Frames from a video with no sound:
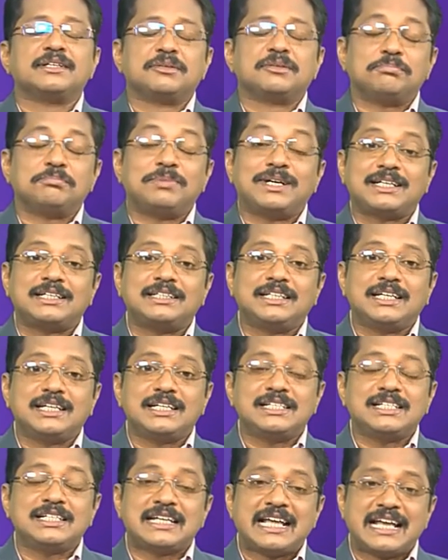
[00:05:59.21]
But there
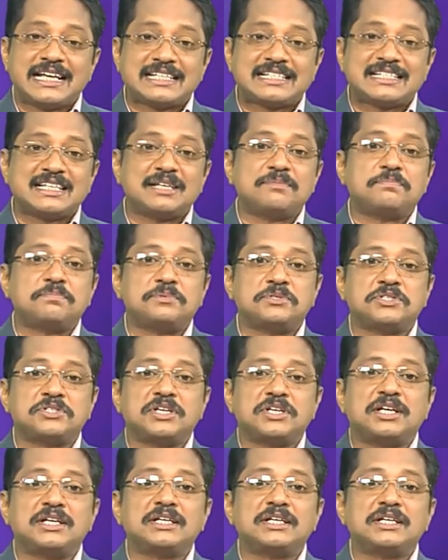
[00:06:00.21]
is an exceptional,